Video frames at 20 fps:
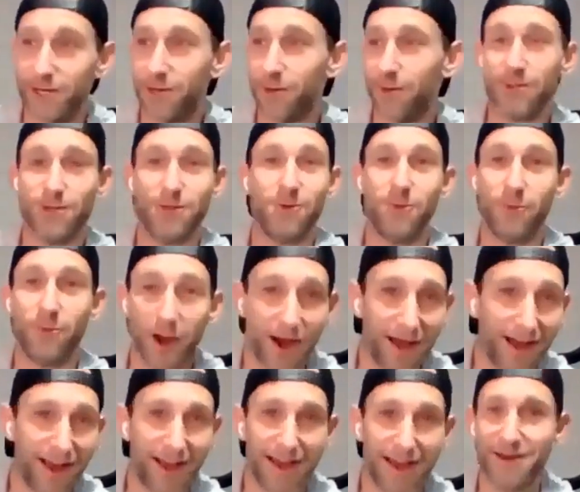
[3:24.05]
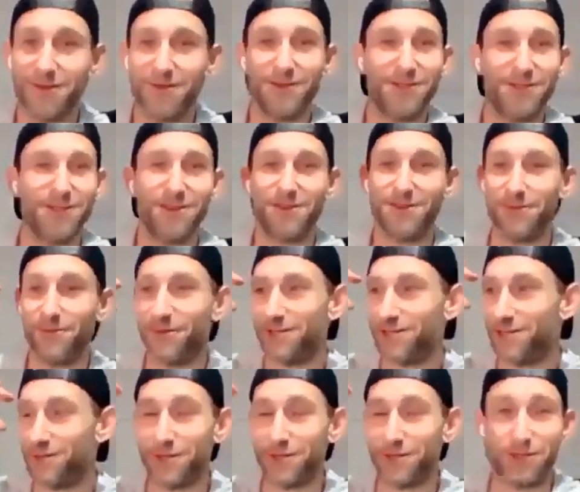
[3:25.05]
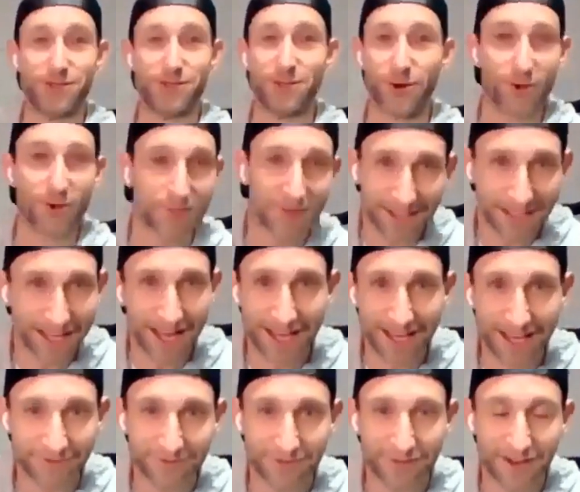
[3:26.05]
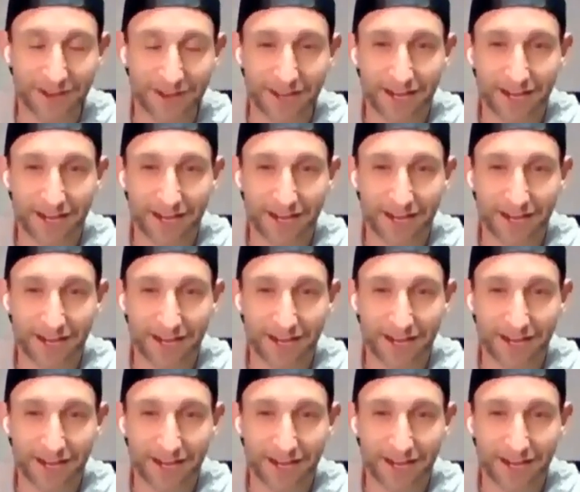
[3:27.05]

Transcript: I know what you want. I know what you deserve in life.